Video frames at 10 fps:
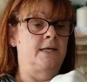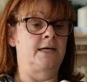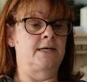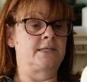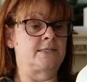
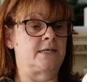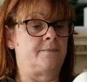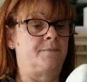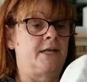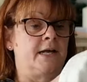and
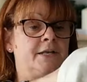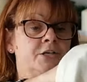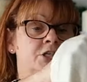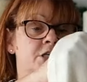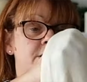you
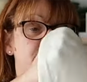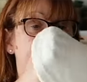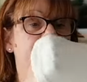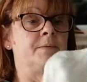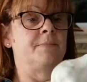should
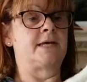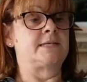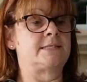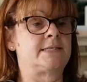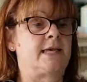be able
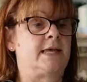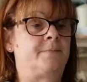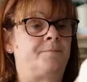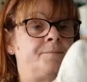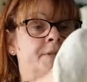to
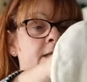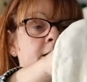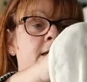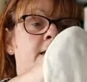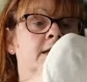see
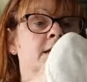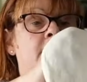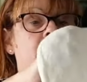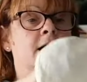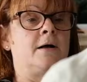
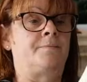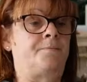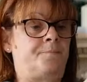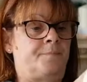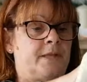
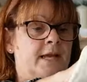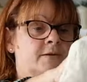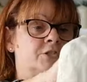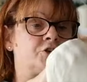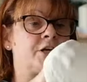how
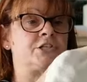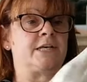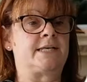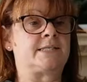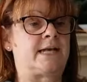stretchy
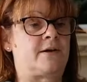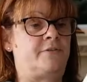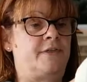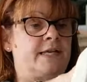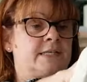it is and how
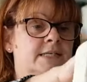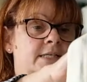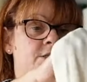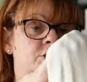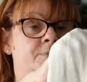thin it
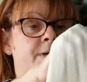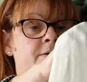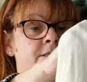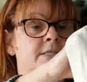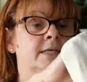is. You should be
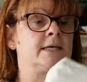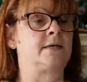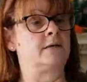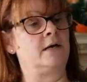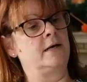able to
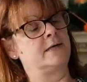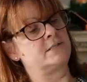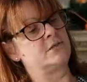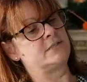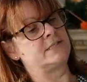
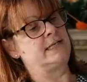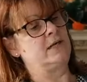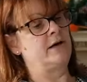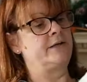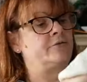start to see
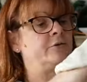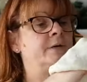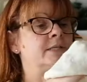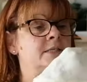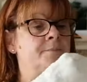light through it.